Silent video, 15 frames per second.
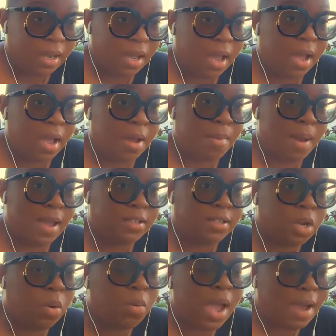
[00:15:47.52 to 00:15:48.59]
I
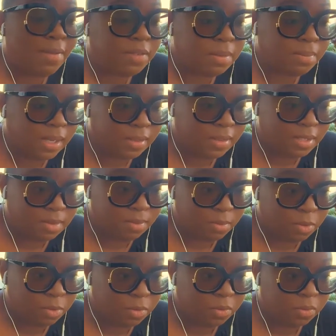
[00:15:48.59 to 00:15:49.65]
don't have to make this
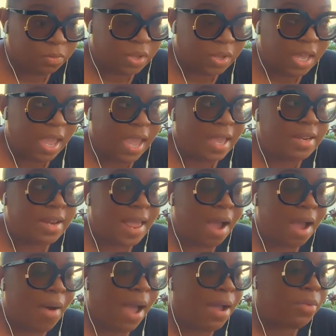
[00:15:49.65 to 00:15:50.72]
move. And
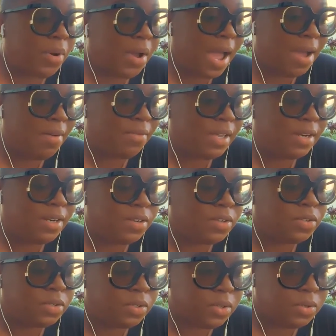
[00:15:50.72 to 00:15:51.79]
now I will have an
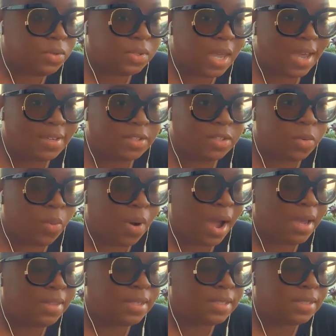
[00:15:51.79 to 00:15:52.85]
excuse as to
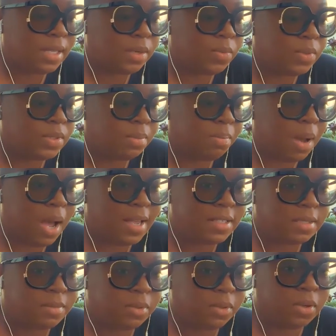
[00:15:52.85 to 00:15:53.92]
why this thing was
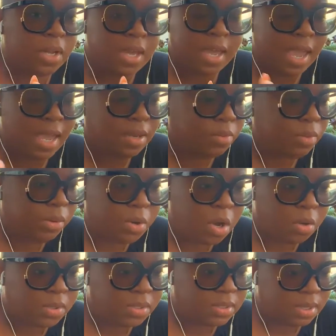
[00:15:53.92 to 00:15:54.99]
impossible. It will
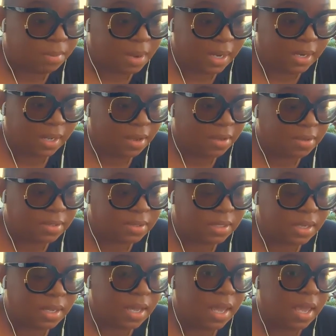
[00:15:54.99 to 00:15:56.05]
go to somebody else.
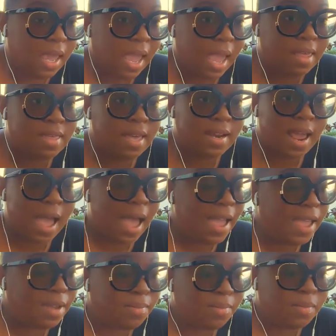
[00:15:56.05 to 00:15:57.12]
And then I
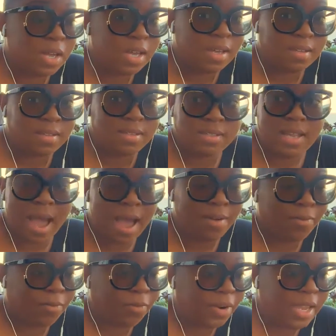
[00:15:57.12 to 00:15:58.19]
am
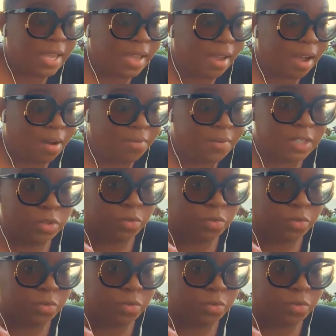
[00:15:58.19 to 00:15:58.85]
scot-free of this